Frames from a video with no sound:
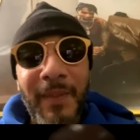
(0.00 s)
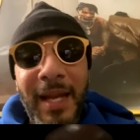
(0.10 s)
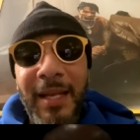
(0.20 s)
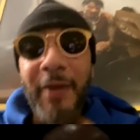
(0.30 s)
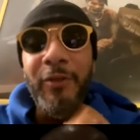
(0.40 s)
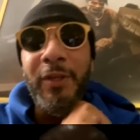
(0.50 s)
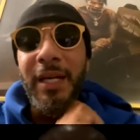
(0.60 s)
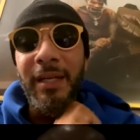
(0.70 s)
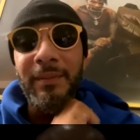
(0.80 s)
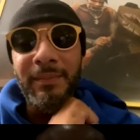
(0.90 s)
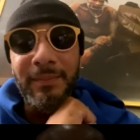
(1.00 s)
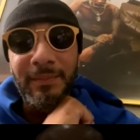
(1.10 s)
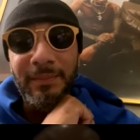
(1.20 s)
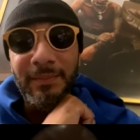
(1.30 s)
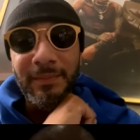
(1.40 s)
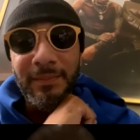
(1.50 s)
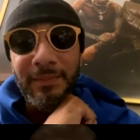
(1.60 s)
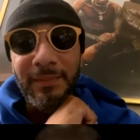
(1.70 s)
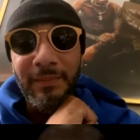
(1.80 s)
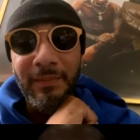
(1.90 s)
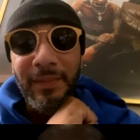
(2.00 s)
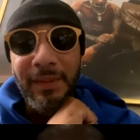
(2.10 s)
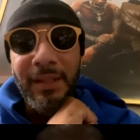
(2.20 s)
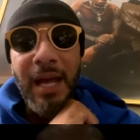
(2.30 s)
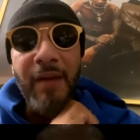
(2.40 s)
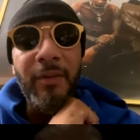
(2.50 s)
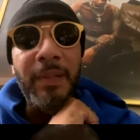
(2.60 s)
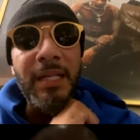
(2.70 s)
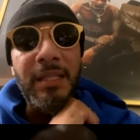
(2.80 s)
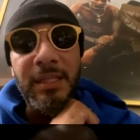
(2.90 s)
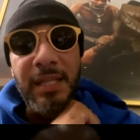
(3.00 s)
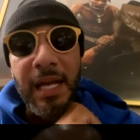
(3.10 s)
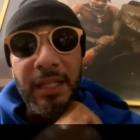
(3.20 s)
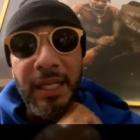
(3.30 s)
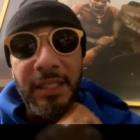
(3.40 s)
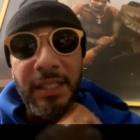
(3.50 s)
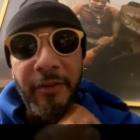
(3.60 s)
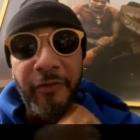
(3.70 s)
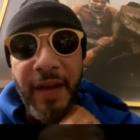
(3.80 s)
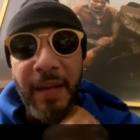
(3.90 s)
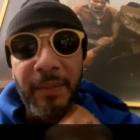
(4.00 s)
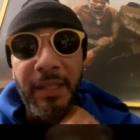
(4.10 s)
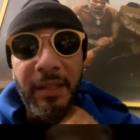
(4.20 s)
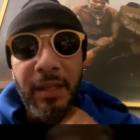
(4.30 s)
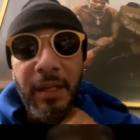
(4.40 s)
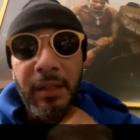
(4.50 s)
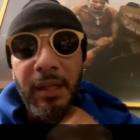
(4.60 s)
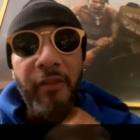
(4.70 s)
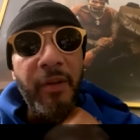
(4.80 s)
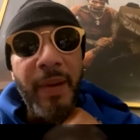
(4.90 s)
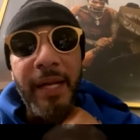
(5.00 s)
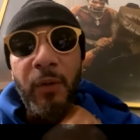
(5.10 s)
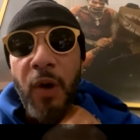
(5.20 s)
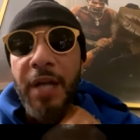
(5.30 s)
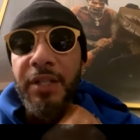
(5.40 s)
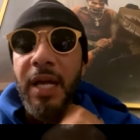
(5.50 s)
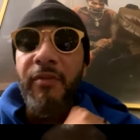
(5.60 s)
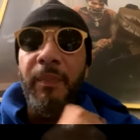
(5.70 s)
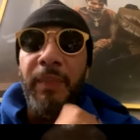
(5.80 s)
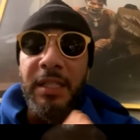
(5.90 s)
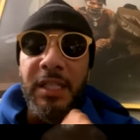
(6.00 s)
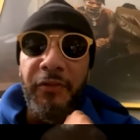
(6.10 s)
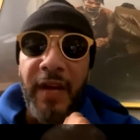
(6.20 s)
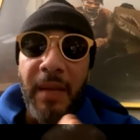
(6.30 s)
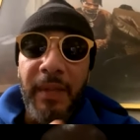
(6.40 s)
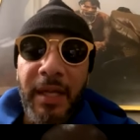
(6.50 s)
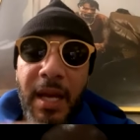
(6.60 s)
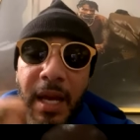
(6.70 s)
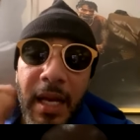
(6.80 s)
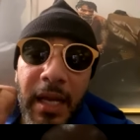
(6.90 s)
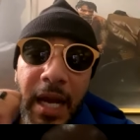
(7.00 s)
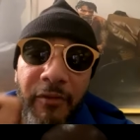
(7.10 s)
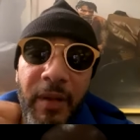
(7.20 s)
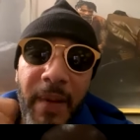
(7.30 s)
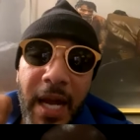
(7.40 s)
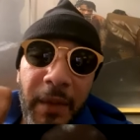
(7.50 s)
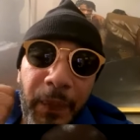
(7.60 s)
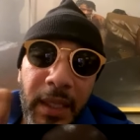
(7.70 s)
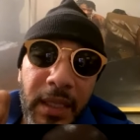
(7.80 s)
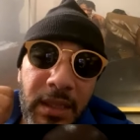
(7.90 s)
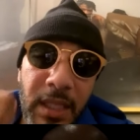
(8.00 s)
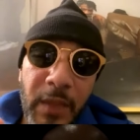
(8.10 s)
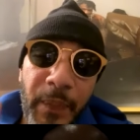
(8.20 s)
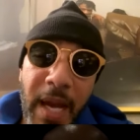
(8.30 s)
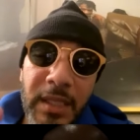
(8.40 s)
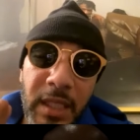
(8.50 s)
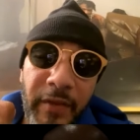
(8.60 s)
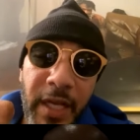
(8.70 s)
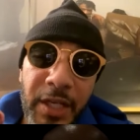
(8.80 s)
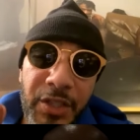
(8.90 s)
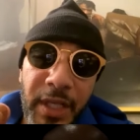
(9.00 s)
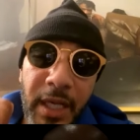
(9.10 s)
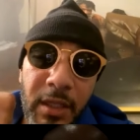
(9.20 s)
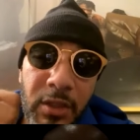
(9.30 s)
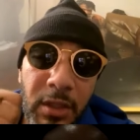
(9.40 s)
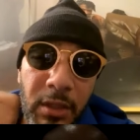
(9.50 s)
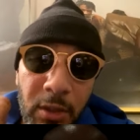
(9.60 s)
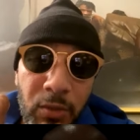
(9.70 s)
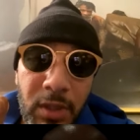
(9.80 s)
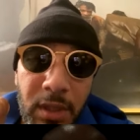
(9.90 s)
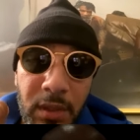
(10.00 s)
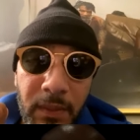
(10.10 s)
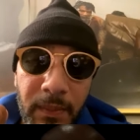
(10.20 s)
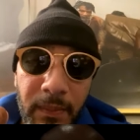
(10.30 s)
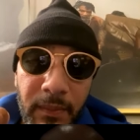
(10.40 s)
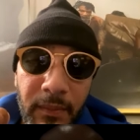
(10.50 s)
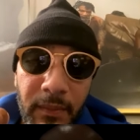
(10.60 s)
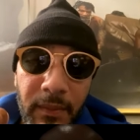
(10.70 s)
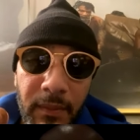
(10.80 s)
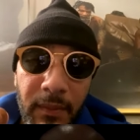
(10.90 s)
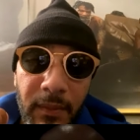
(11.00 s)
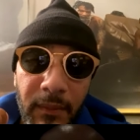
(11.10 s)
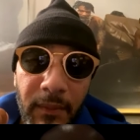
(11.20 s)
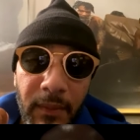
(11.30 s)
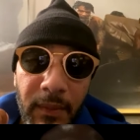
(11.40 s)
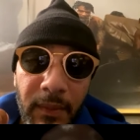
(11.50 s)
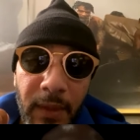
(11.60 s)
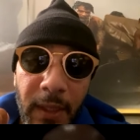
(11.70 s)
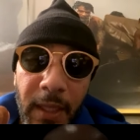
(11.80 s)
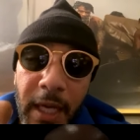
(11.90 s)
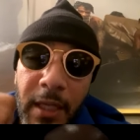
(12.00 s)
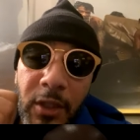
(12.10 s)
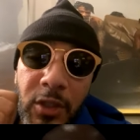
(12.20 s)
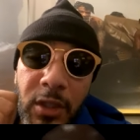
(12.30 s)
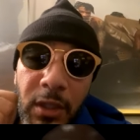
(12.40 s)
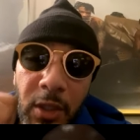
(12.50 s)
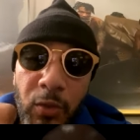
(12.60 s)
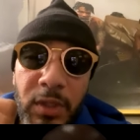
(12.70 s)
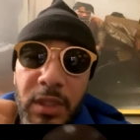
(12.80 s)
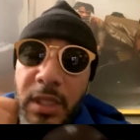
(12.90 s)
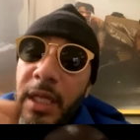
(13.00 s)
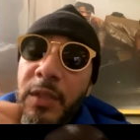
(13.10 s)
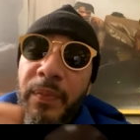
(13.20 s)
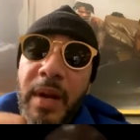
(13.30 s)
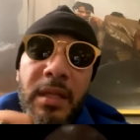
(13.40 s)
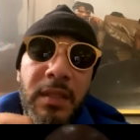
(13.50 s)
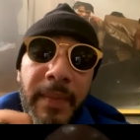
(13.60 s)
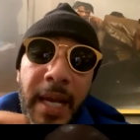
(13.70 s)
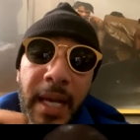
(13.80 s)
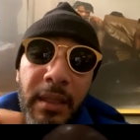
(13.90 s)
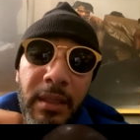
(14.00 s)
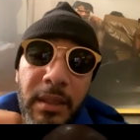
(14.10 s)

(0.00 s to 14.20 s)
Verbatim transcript: I love you, King. Love you, brother. Have a blessings holiday to your family. Everybody watching, have a blessings family. And everybody, please send the positive energy and the salutes to the Kings. To, and the salutes Kings. to these brothers, man.